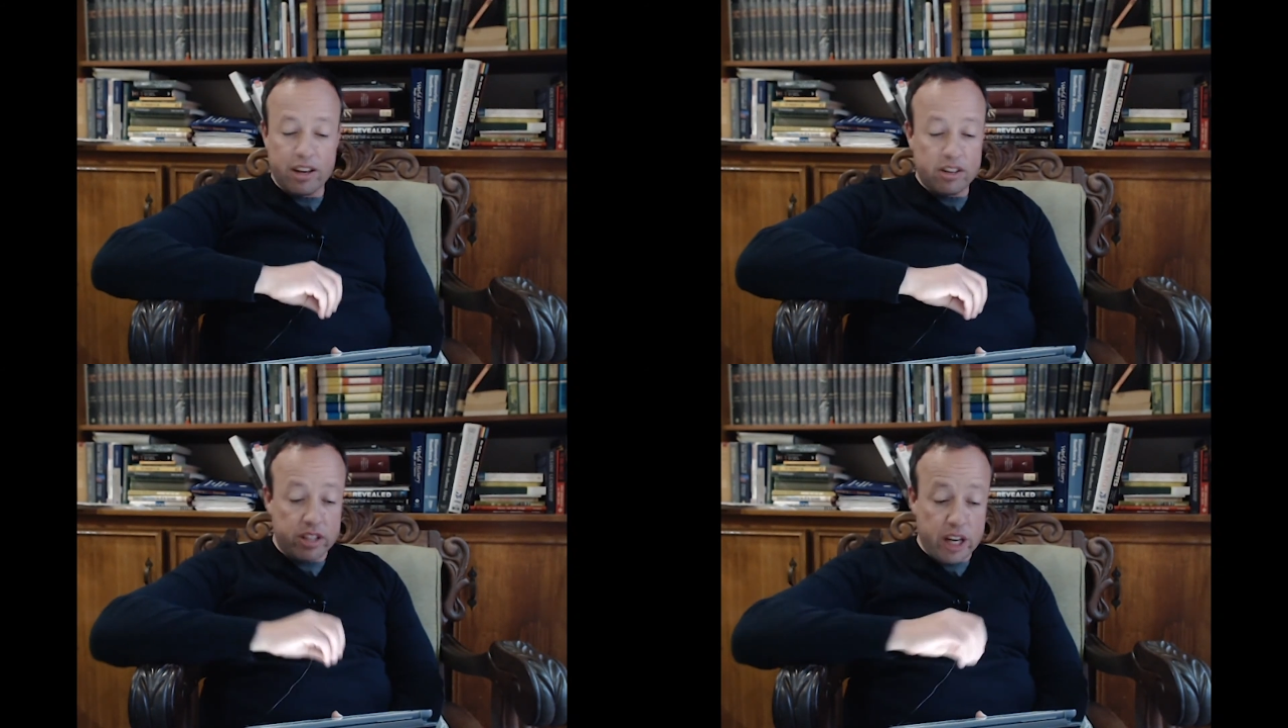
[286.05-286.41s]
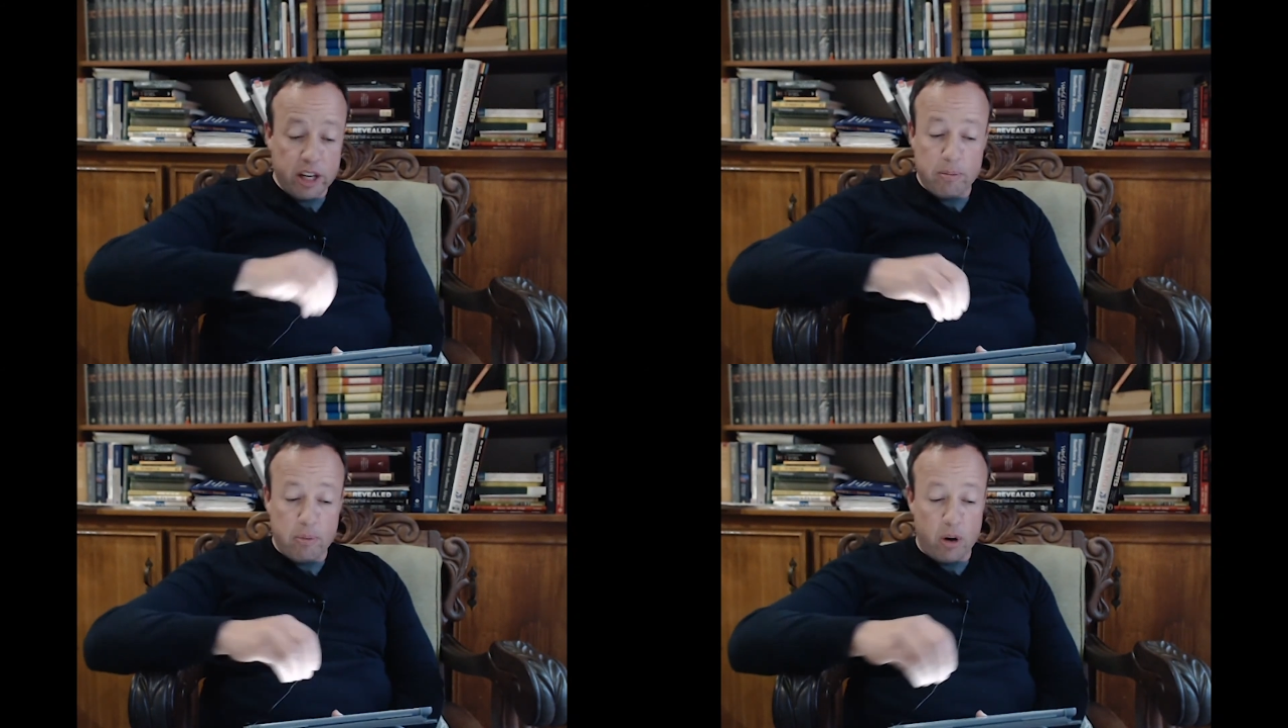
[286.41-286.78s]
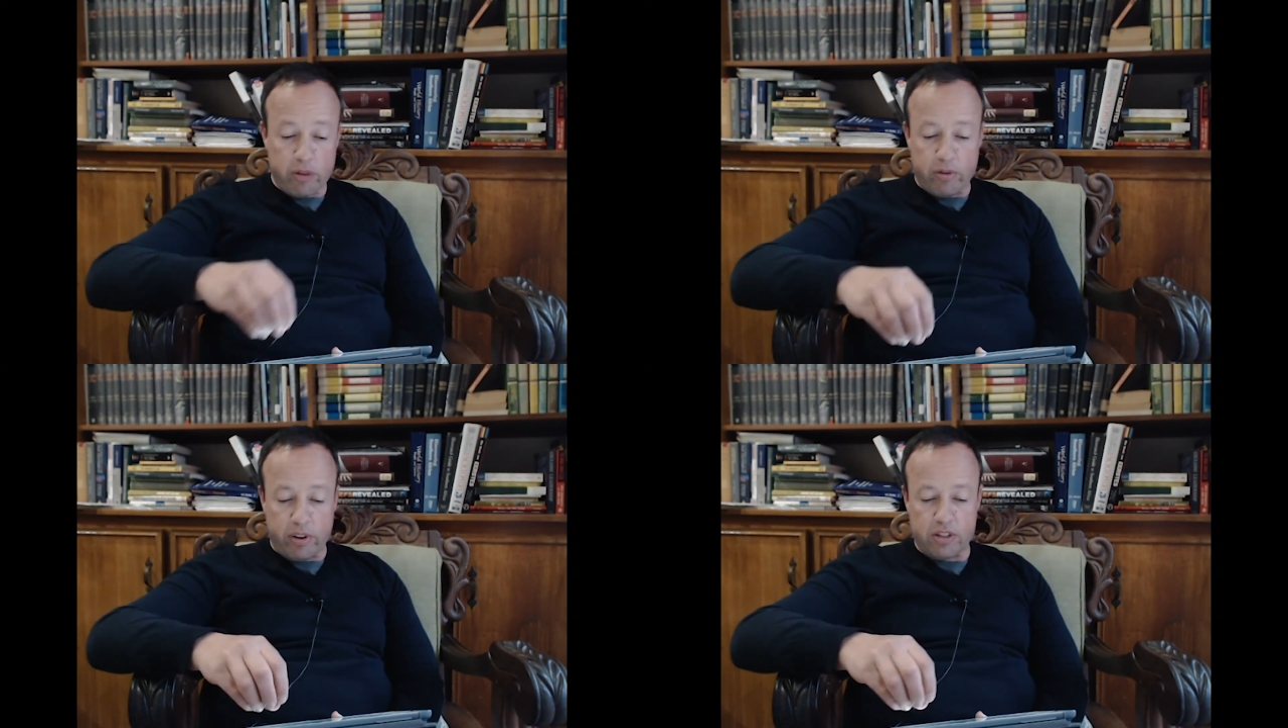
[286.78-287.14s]
set
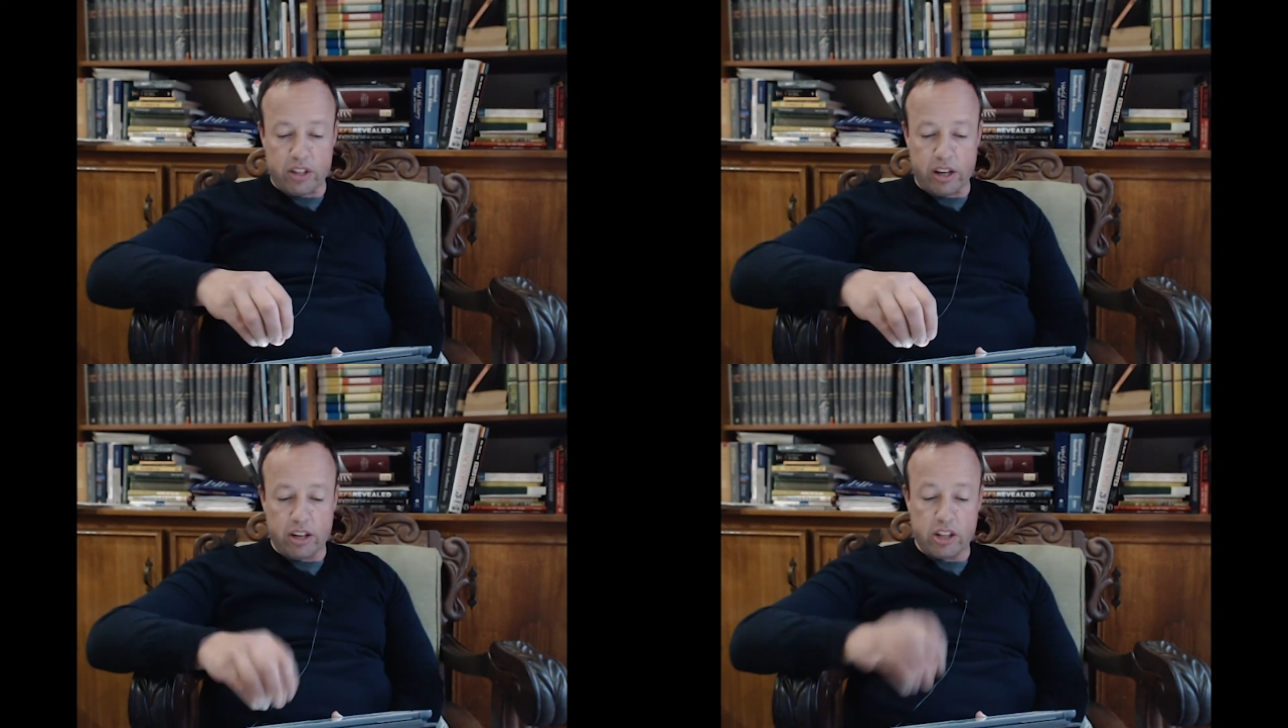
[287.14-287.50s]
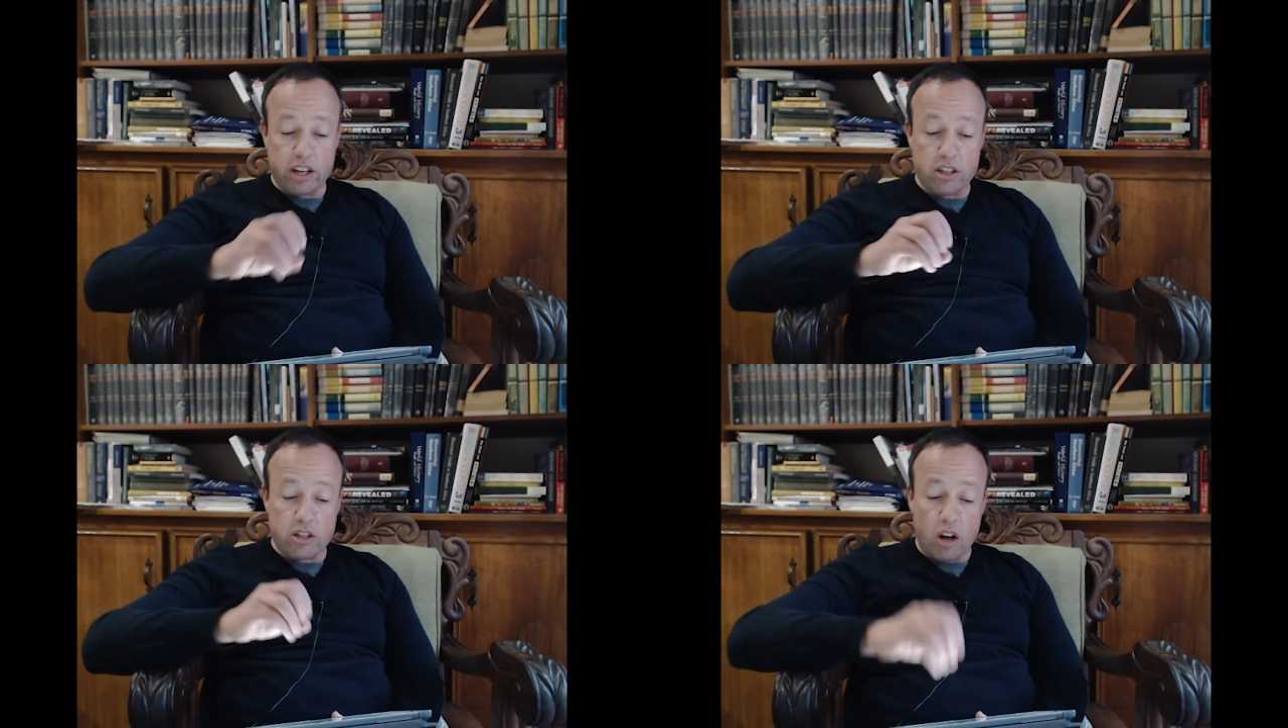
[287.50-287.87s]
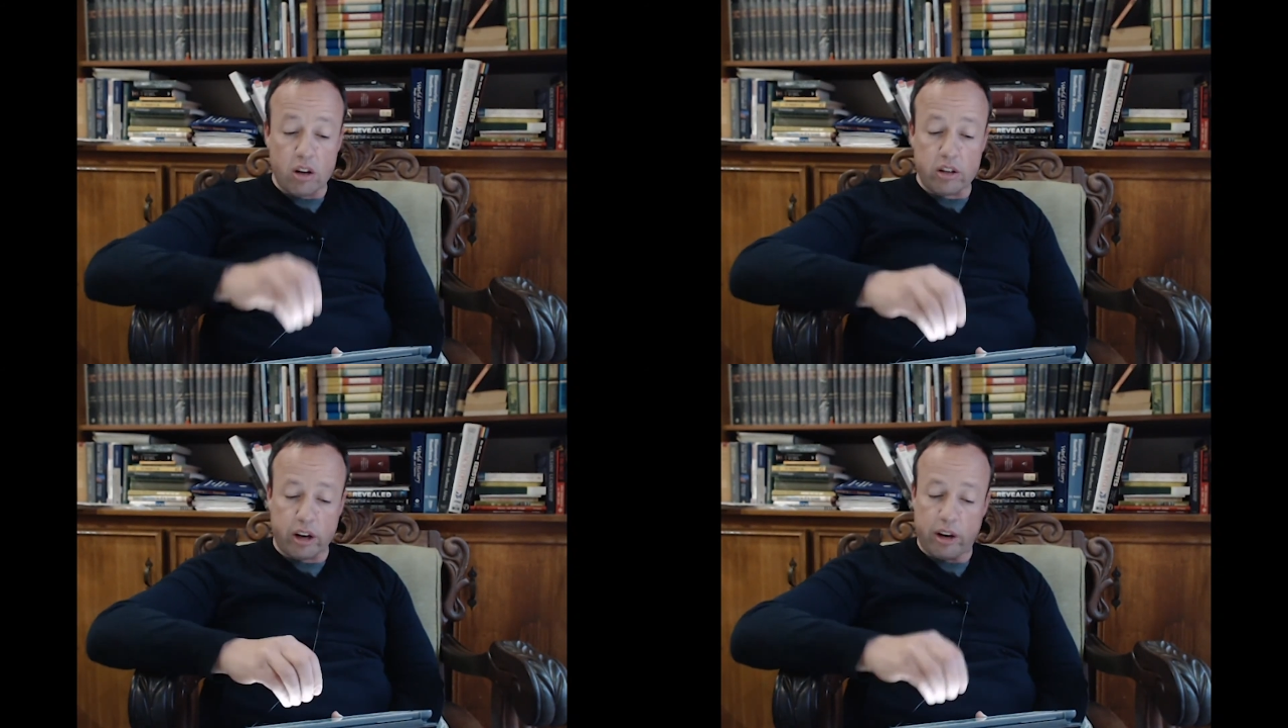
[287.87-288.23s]
apart from sinners,
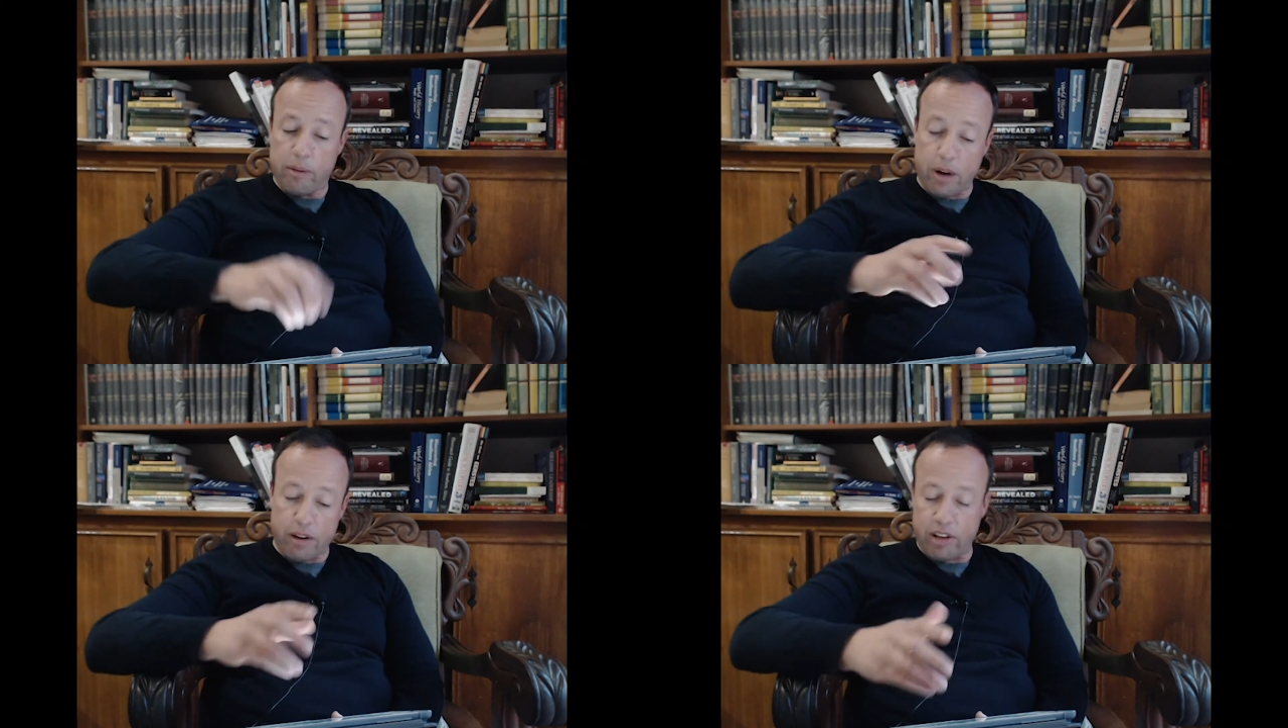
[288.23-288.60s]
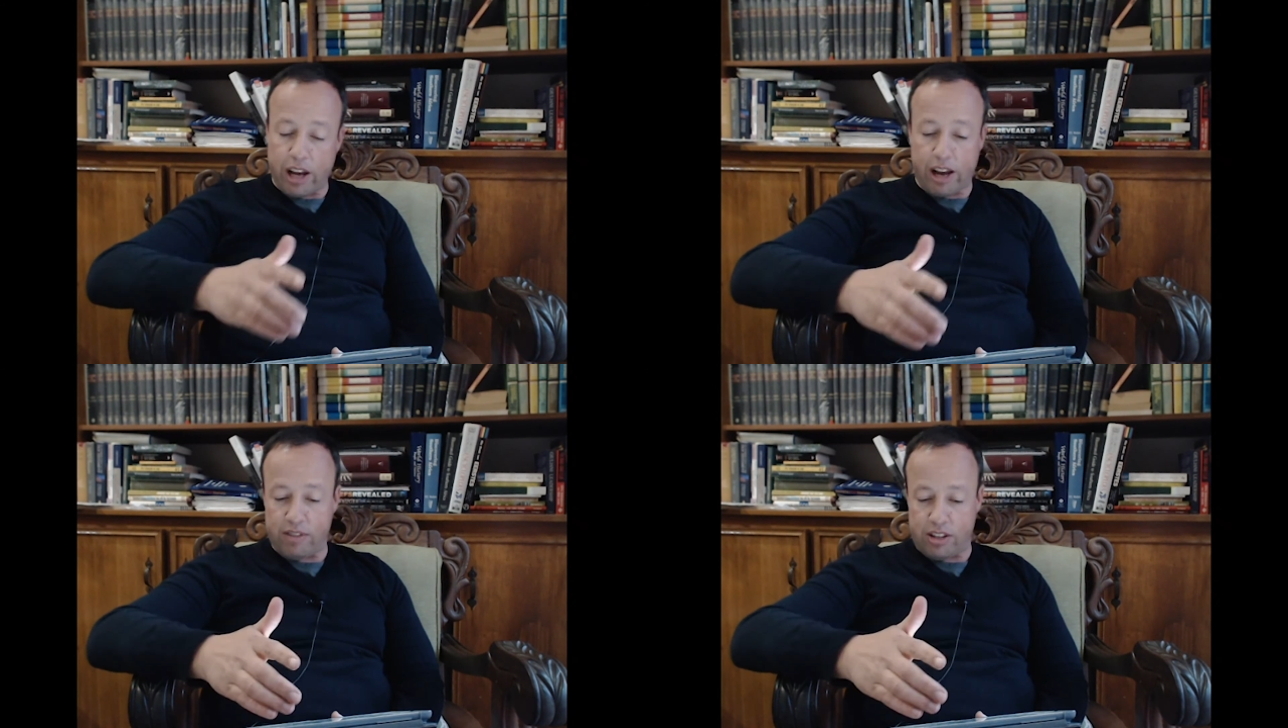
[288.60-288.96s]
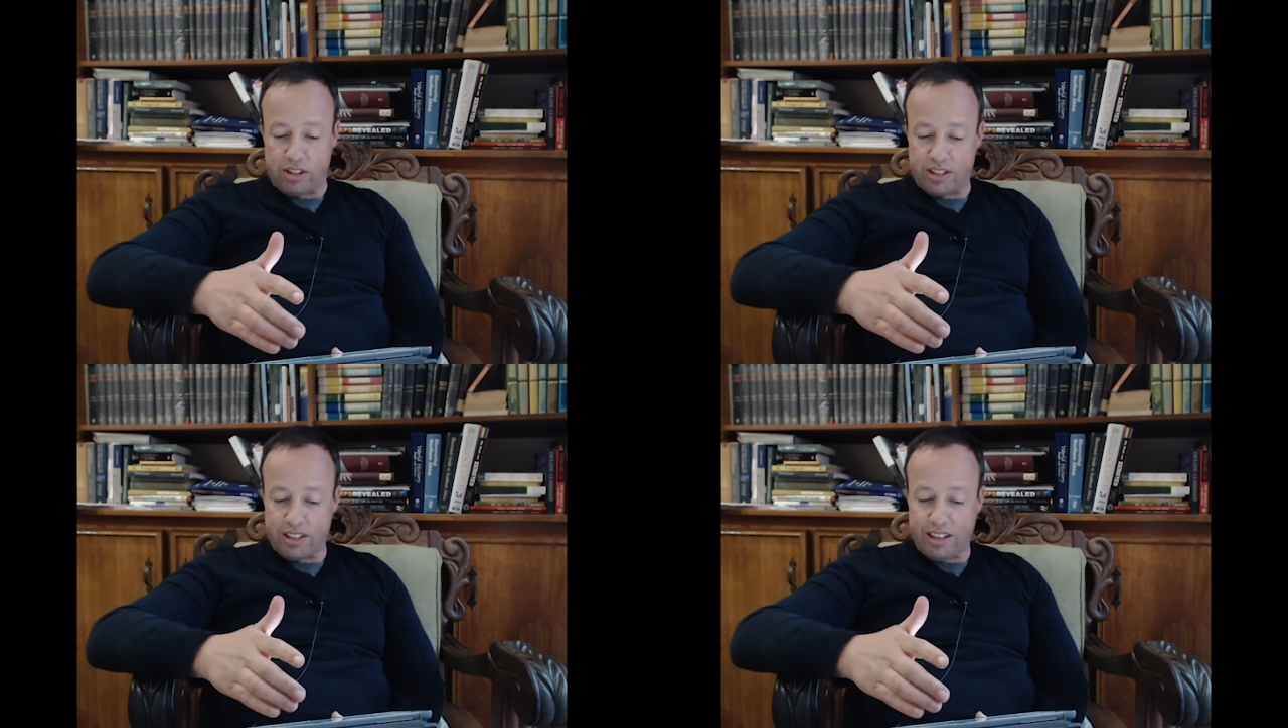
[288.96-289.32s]
exalted above the heavens.